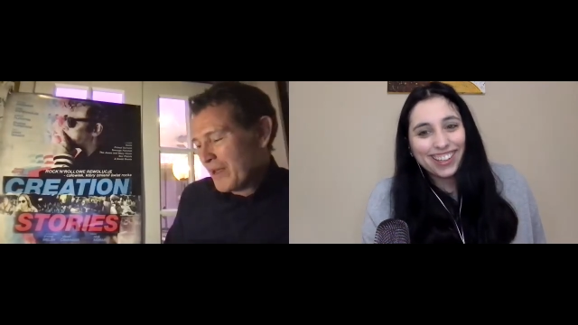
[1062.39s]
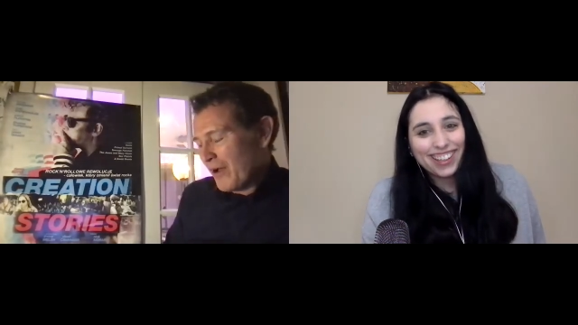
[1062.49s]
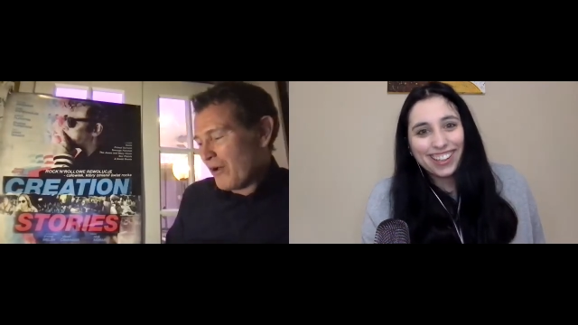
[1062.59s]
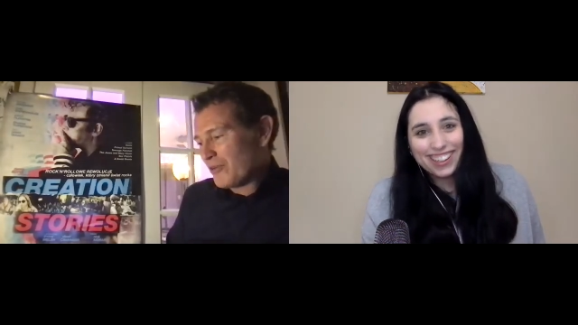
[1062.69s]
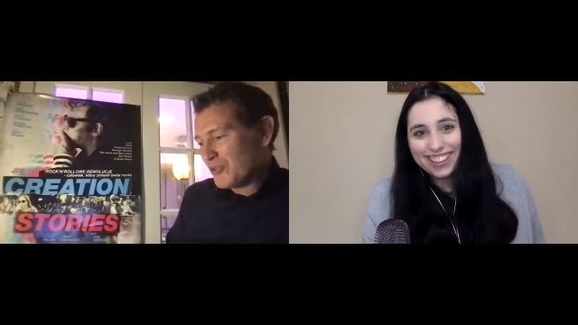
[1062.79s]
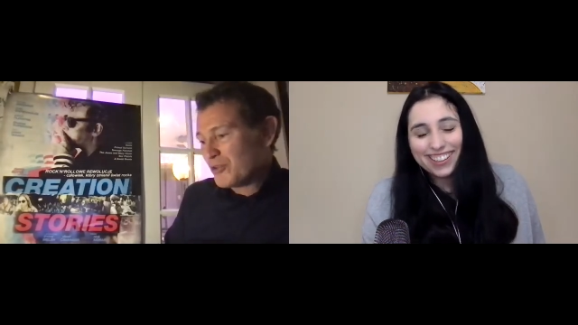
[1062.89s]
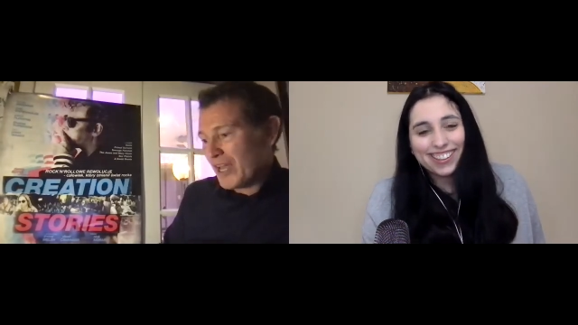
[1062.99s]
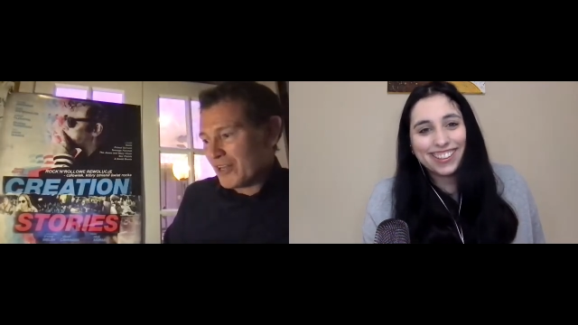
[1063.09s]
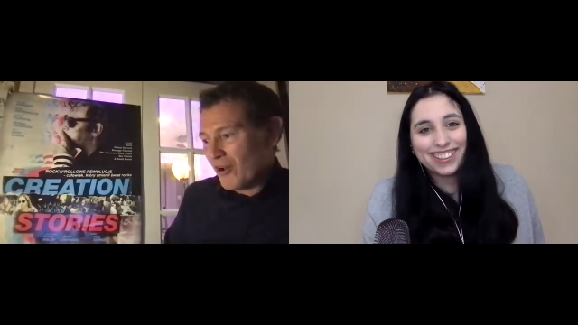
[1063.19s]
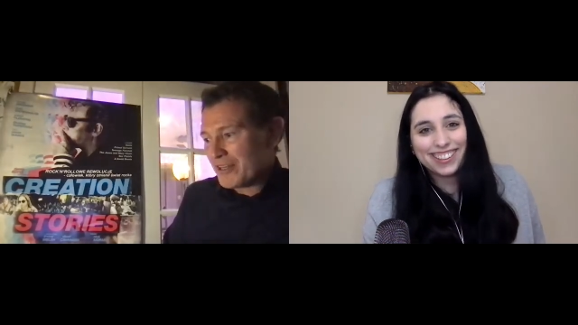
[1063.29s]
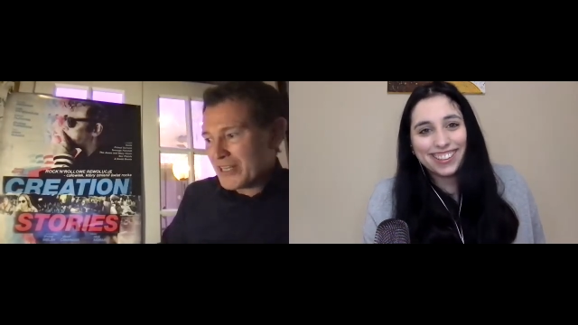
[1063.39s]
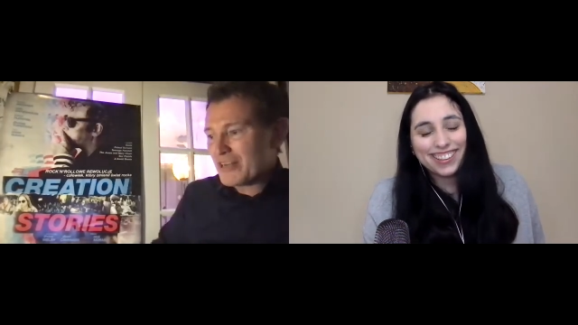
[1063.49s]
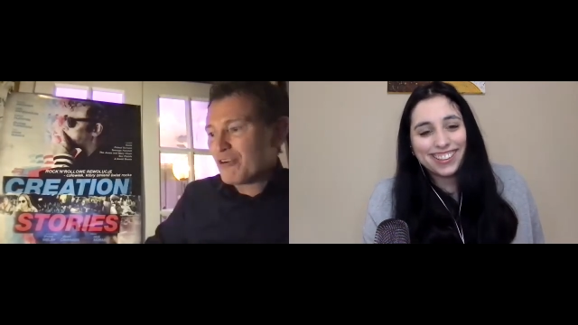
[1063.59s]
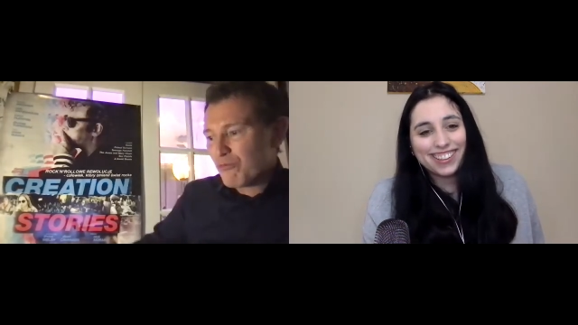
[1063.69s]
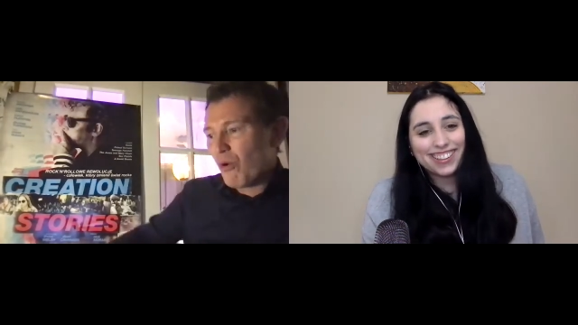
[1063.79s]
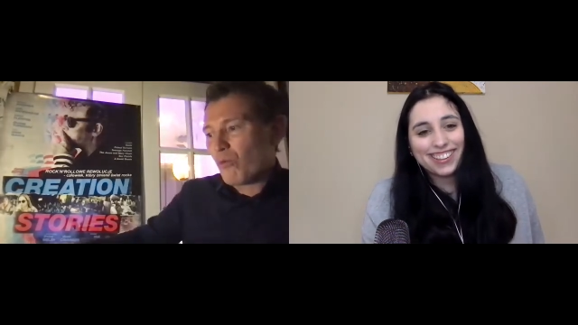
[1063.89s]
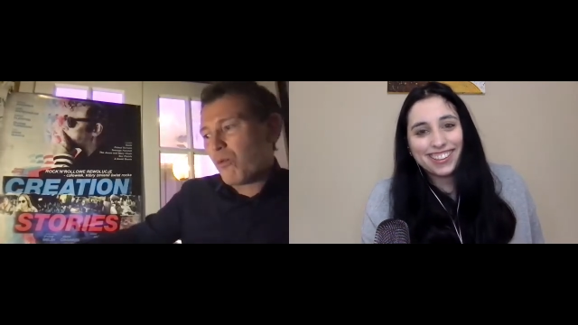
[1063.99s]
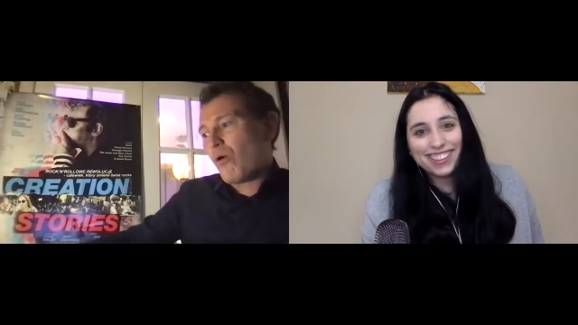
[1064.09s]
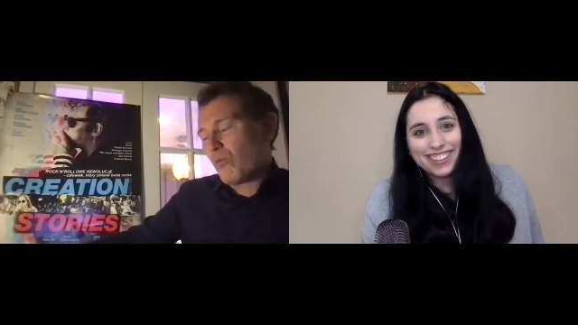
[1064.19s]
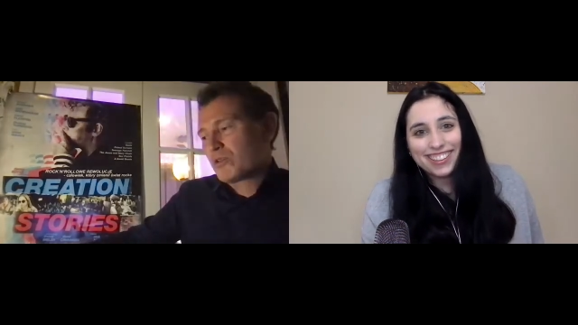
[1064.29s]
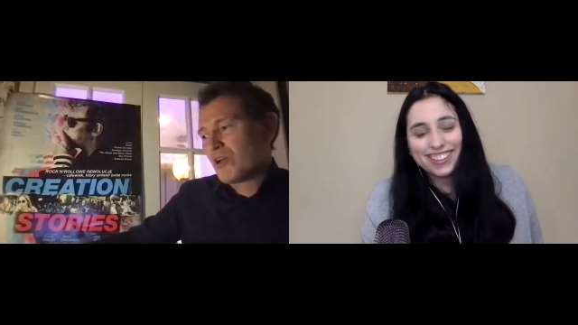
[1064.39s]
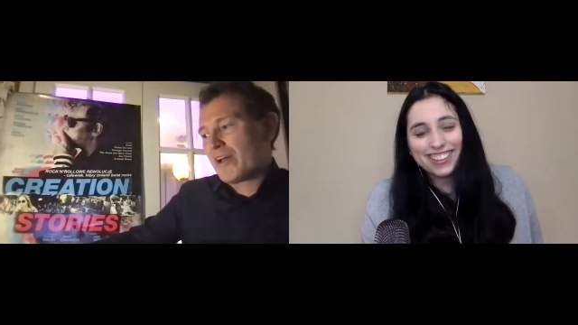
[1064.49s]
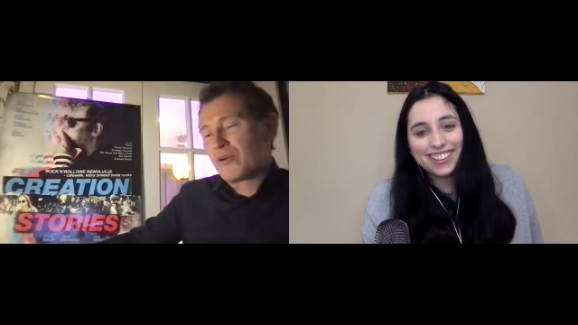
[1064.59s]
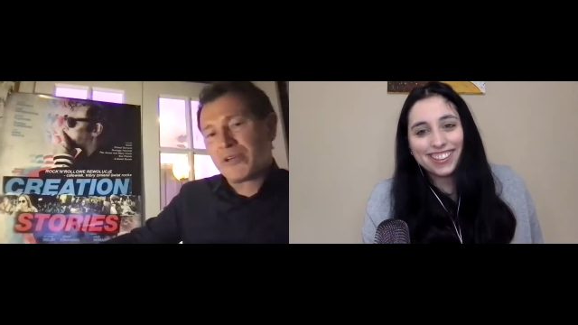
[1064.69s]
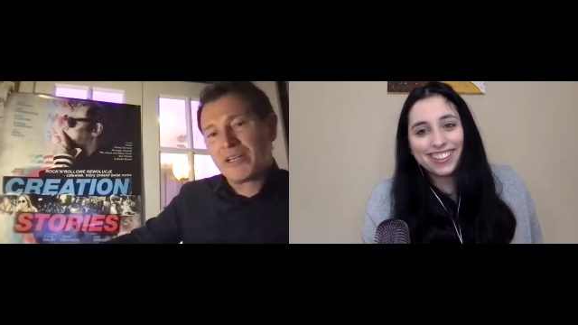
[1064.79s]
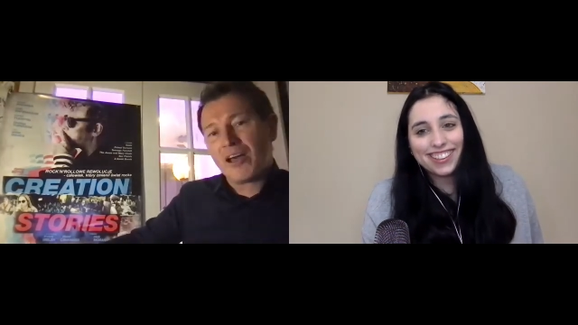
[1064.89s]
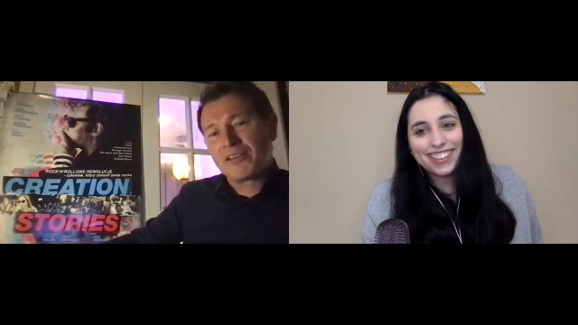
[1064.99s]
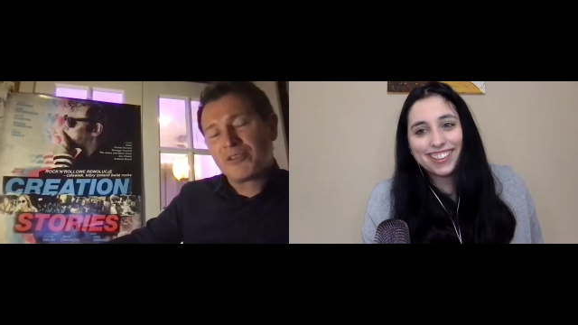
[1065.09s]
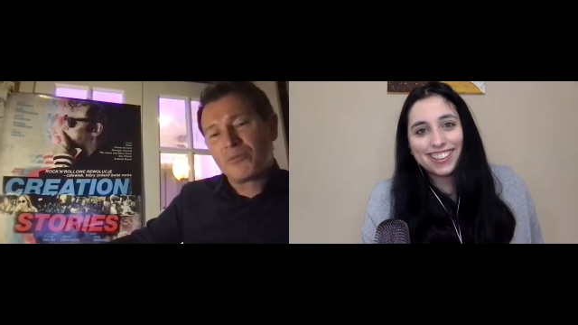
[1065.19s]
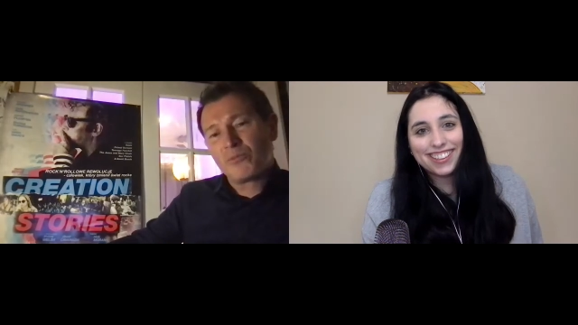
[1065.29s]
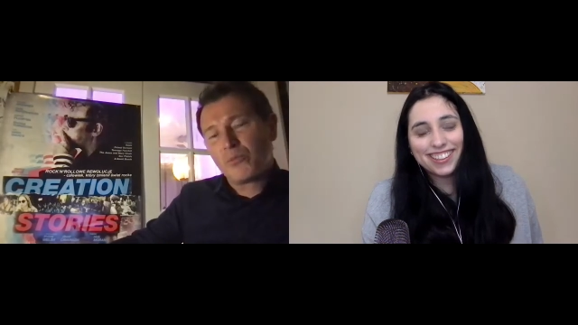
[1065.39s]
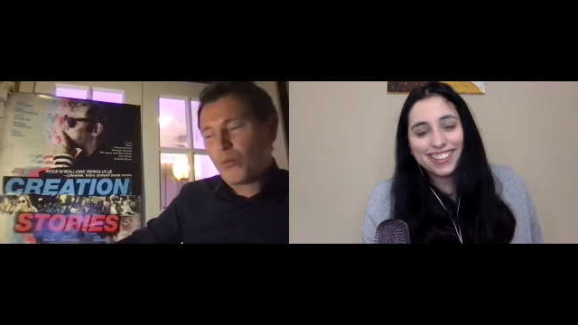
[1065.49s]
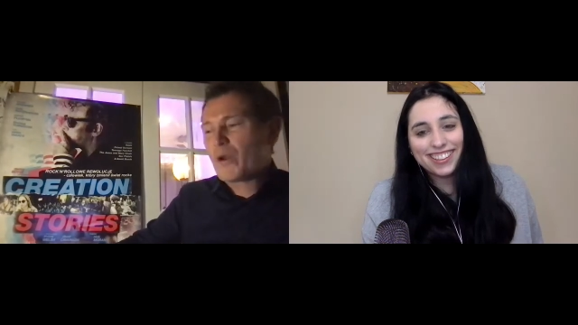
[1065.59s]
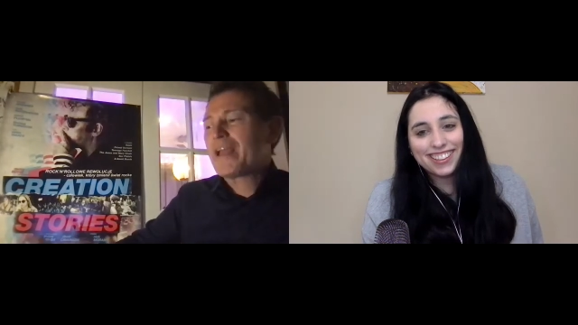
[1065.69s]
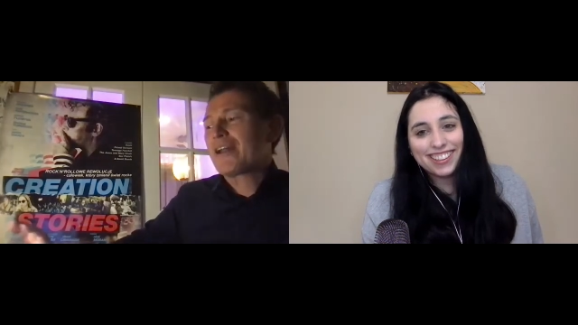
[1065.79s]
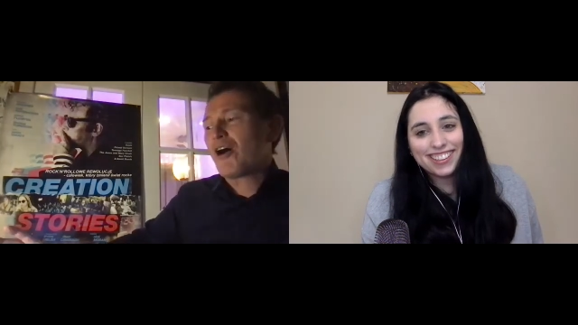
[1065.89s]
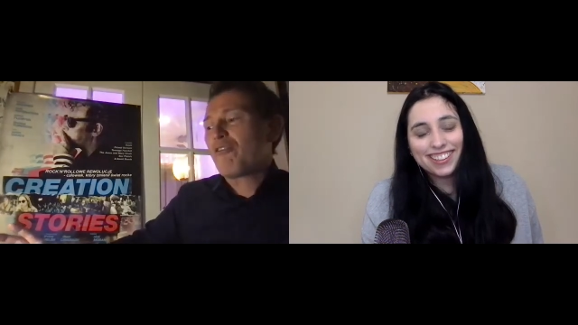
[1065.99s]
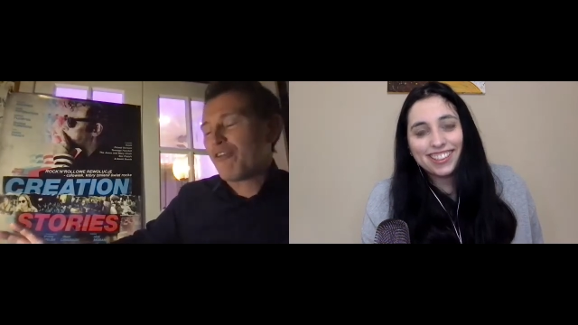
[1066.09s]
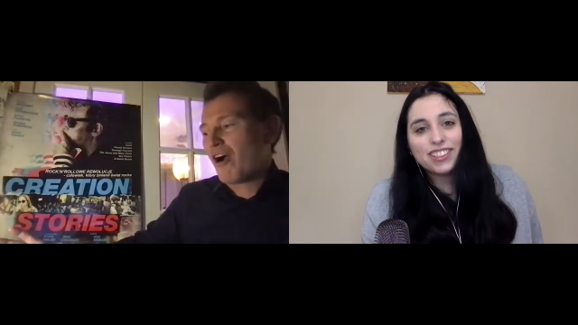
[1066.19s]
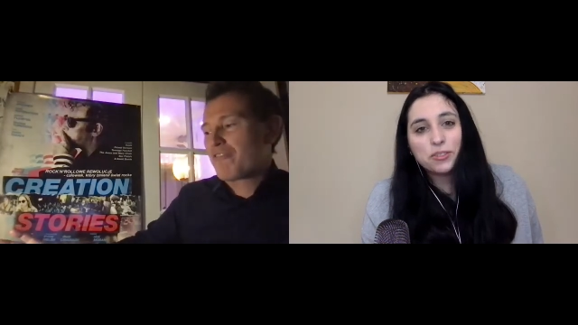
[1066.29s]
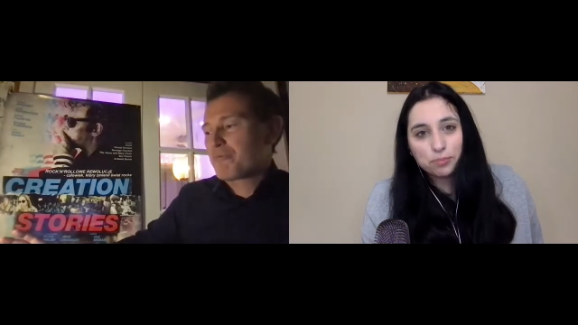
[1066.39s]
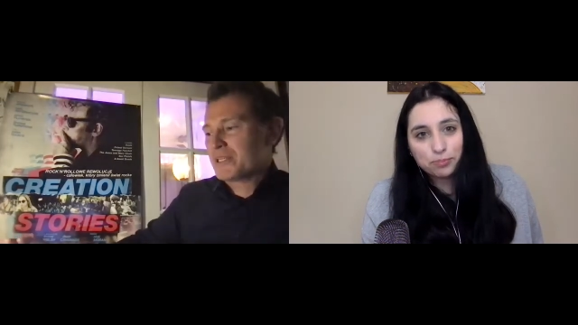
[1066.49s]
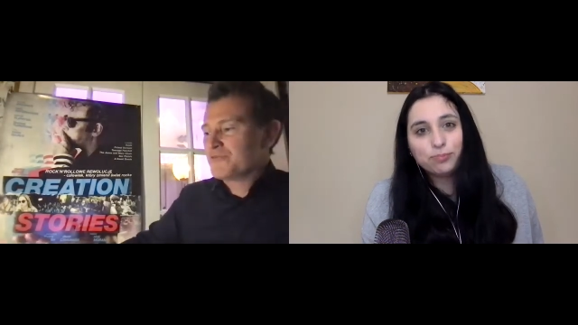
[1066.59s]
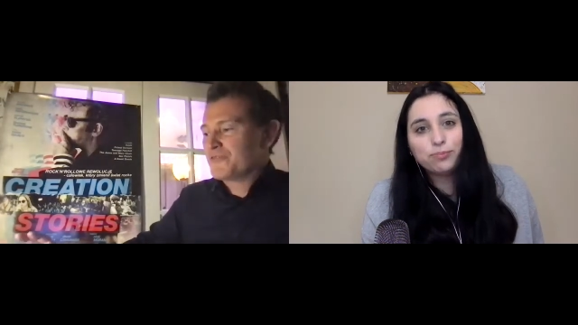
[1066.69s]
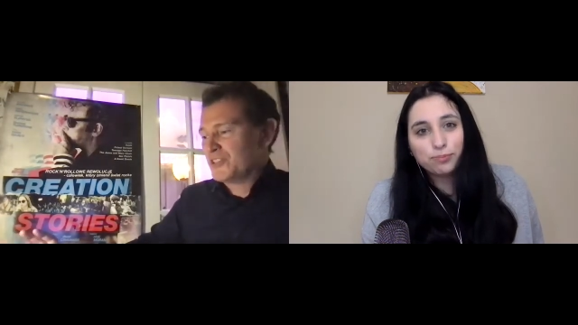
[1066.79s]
Speaker 1: uh, you get an idea of what what was going on in London when we had our five minute,